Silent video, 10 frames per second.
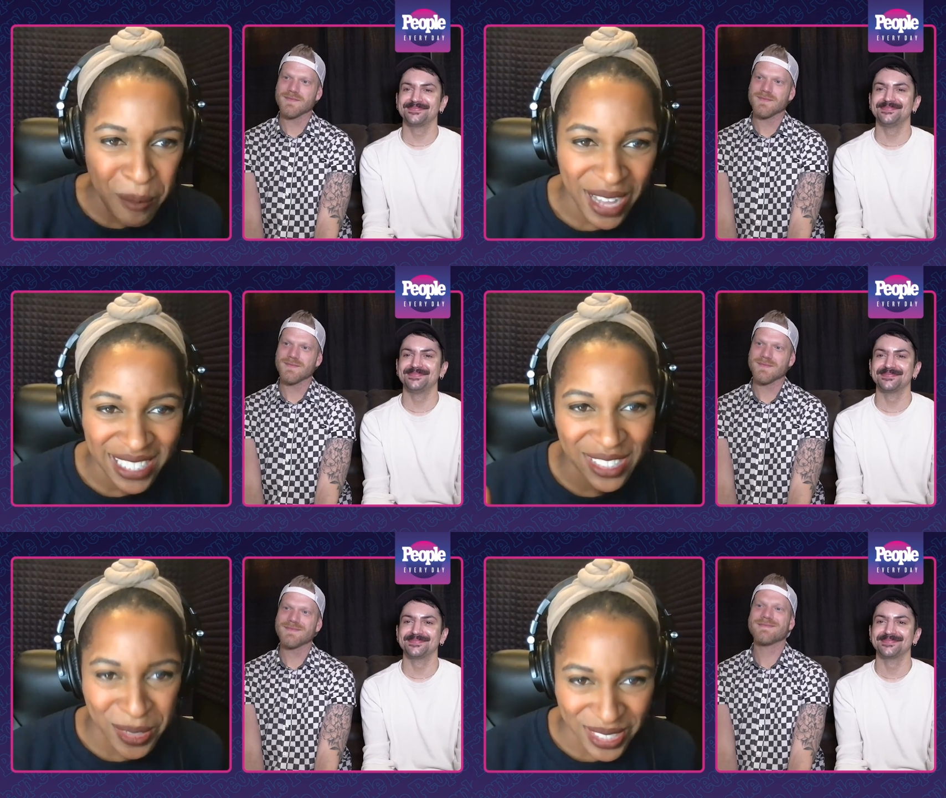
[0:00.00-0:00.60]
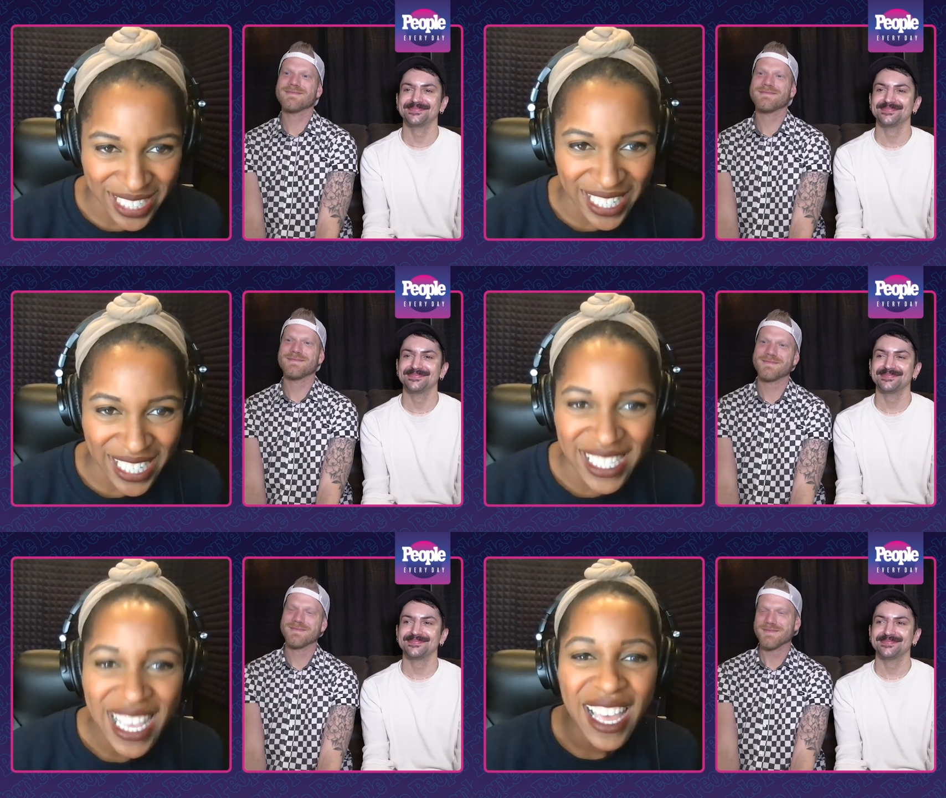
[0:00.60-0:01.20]
Speaker 1: Go buy tour
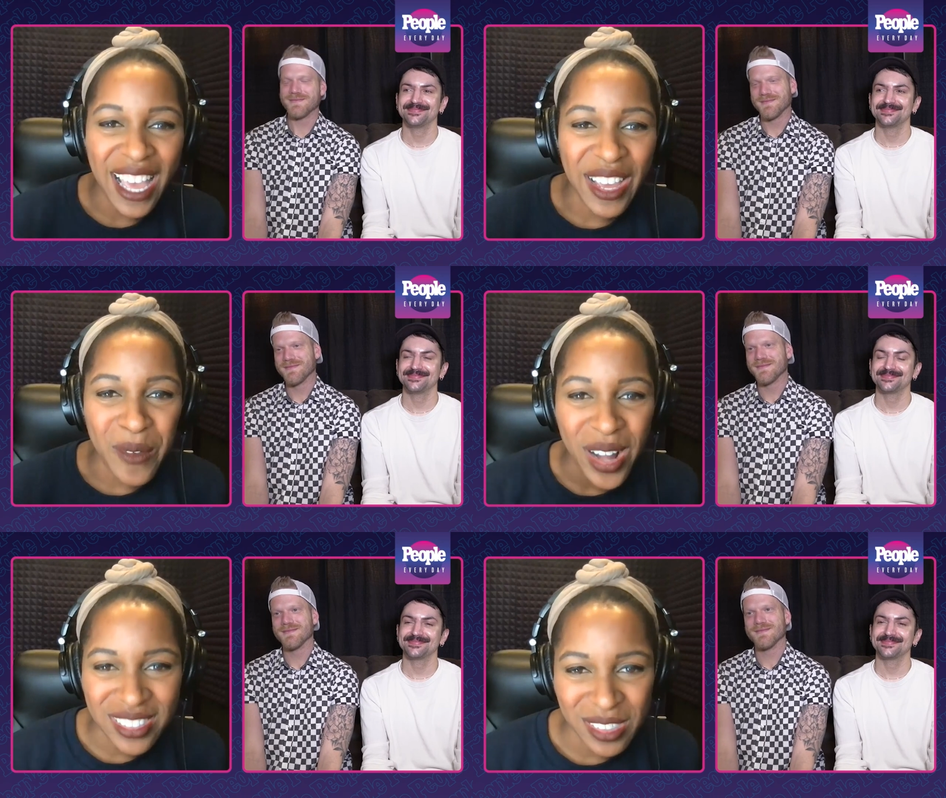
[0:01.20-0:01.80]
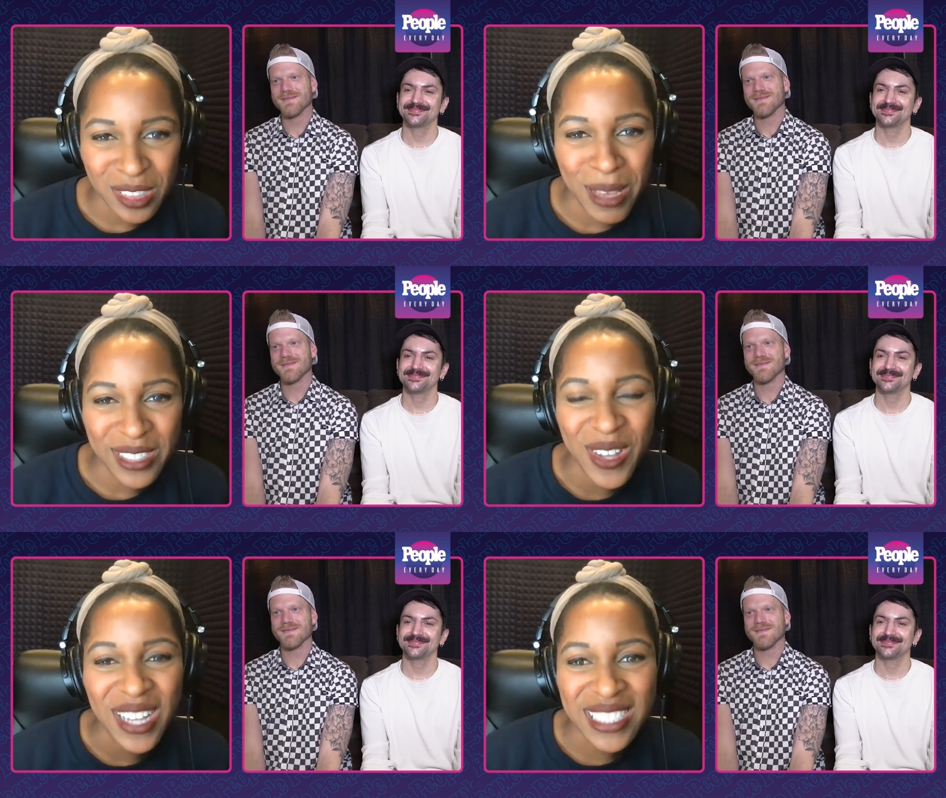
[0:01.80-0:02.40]
tickets and go watch their
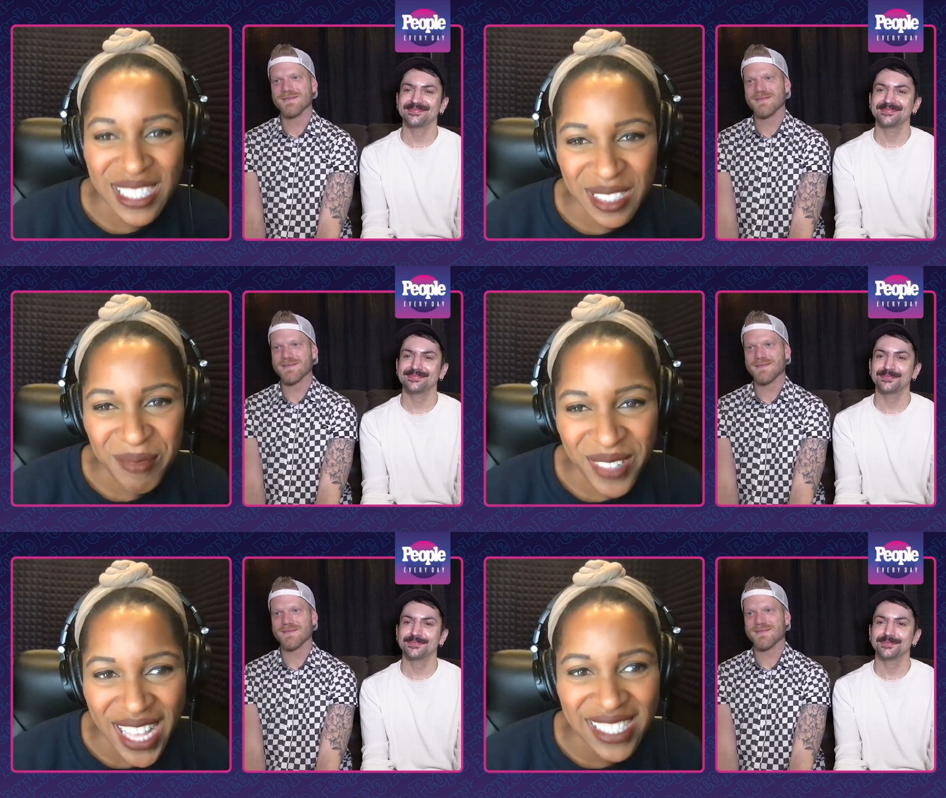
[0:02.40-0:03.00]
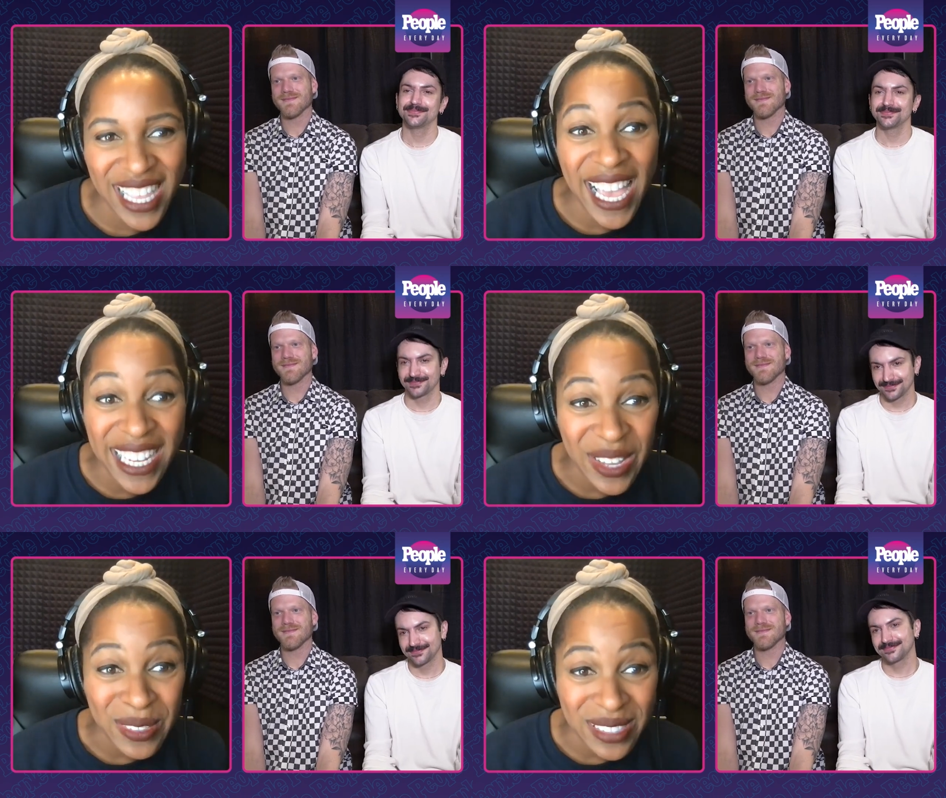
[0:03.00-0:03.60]
special on Disney Plus
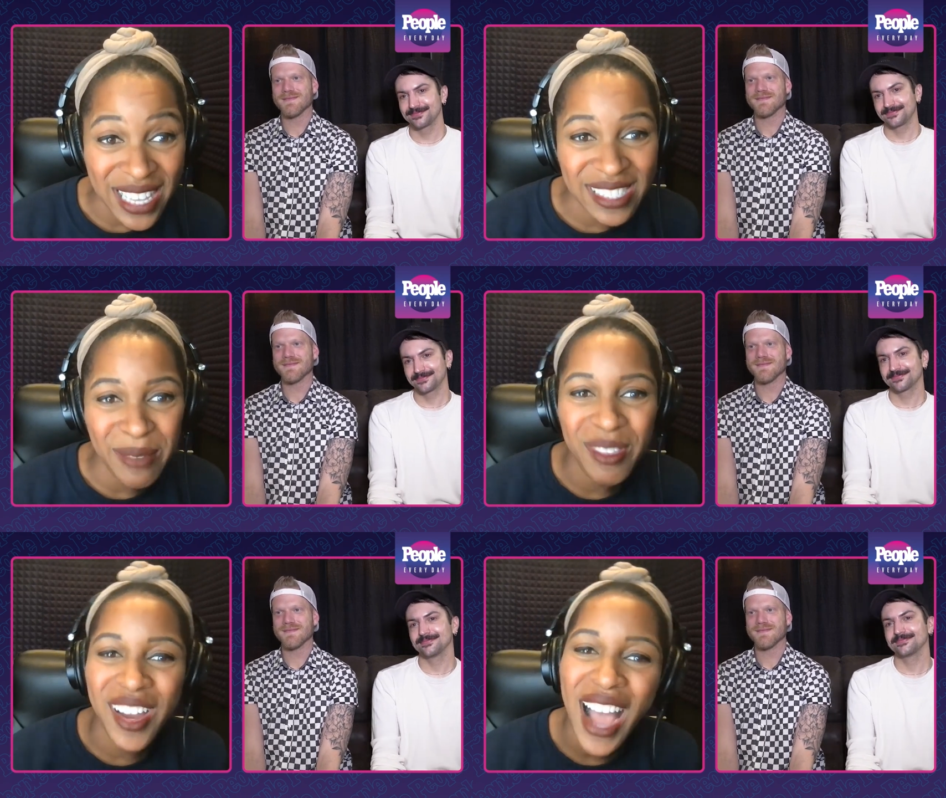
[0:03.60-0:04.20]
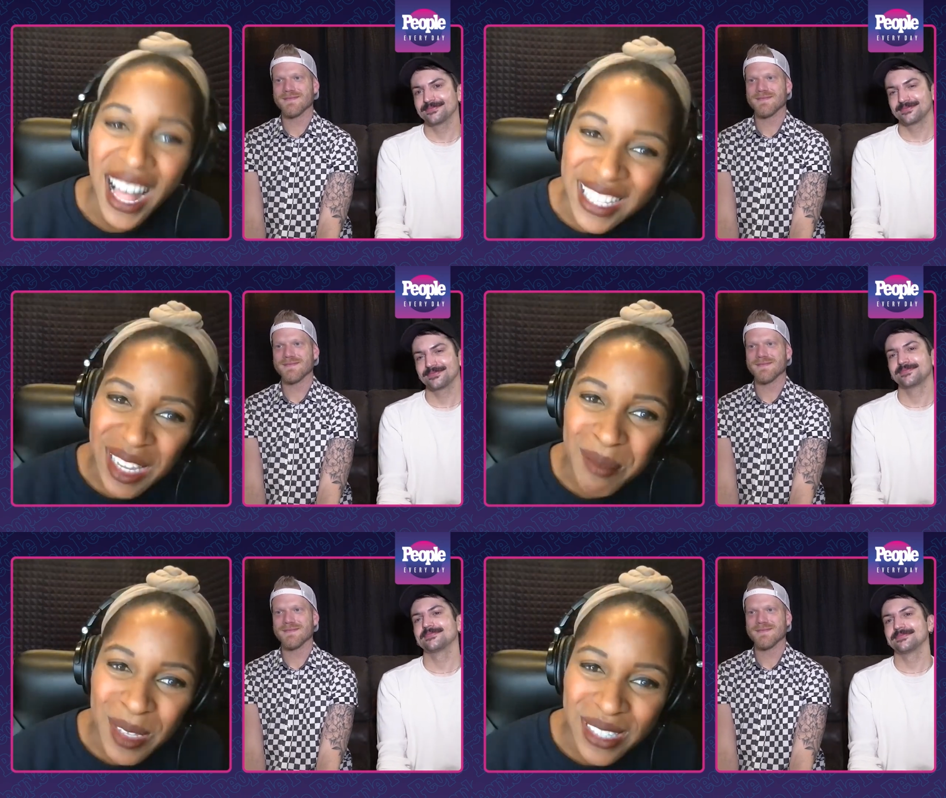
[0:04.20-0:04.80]
and go sing some of their
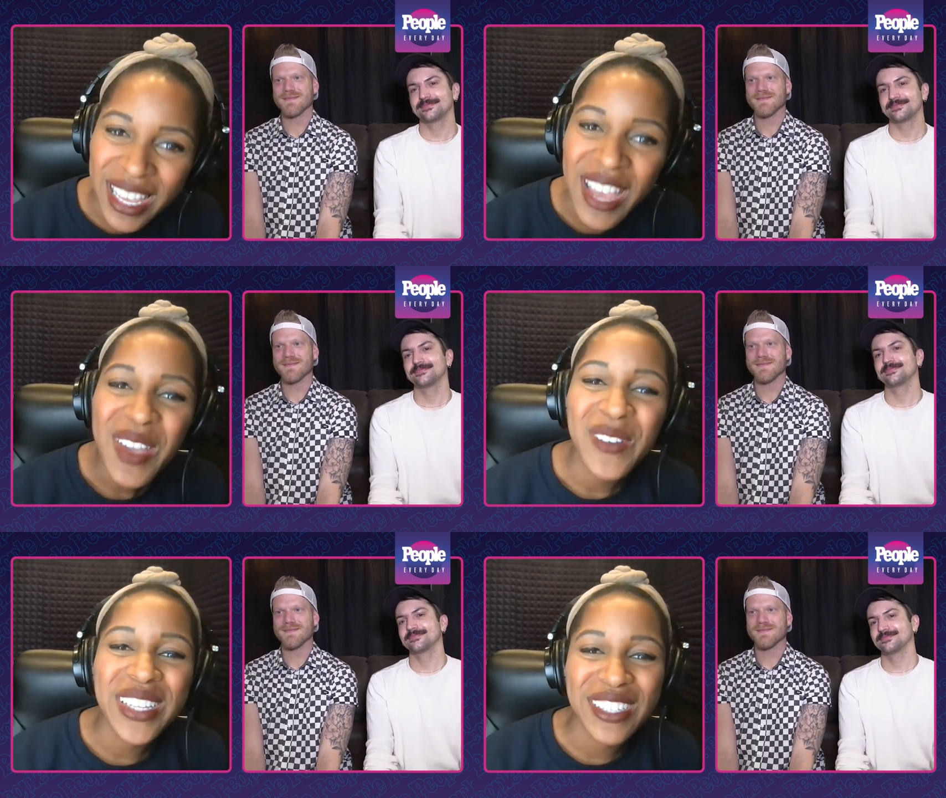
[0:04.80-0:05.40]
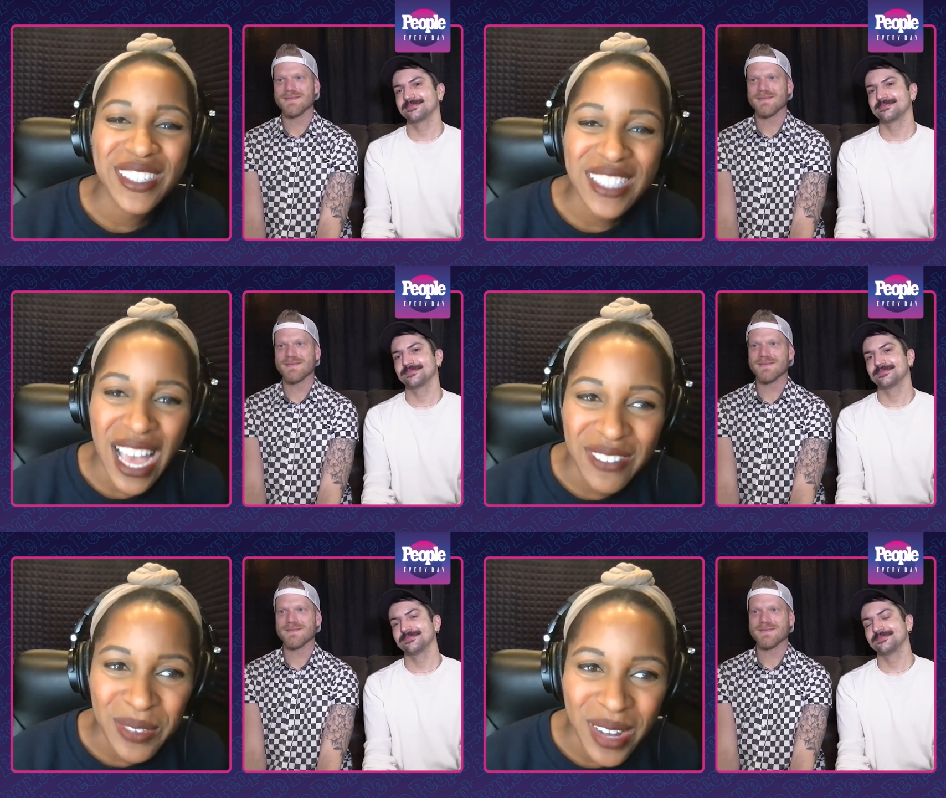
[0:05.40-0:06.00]
holiday music with your
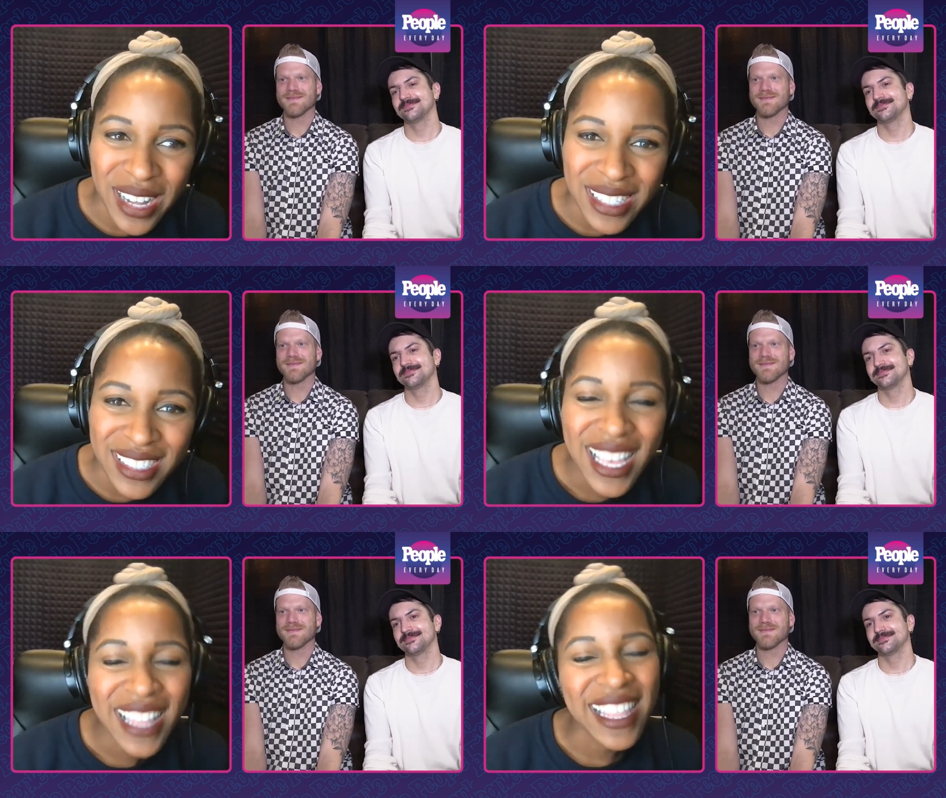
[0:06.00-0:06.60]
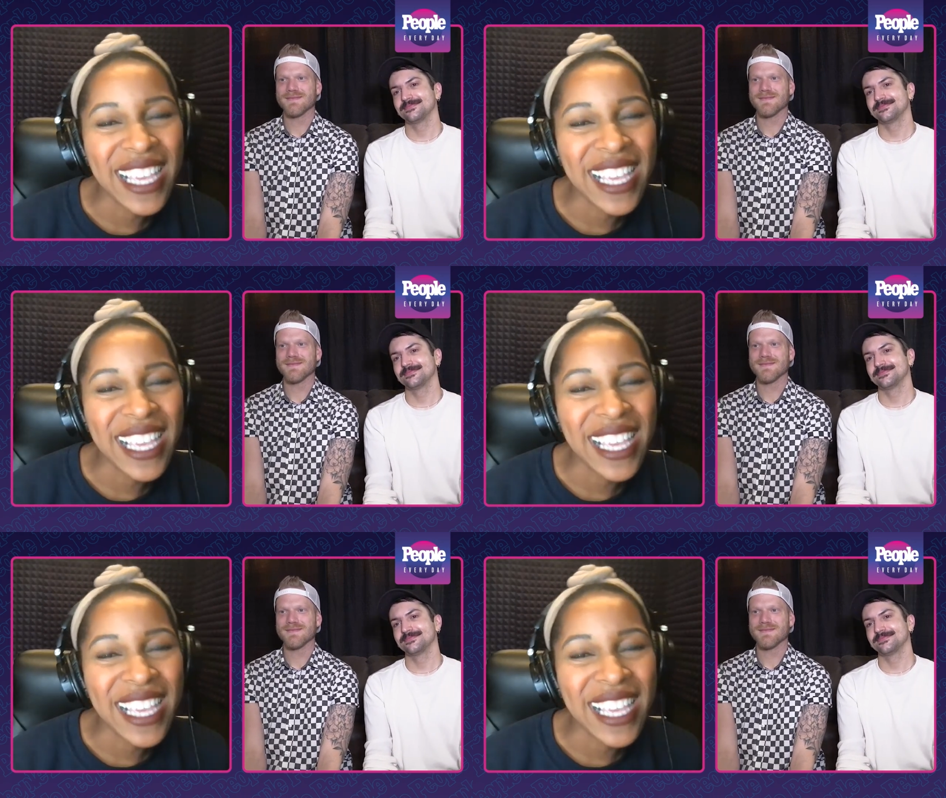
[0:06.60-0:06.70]
loved ones.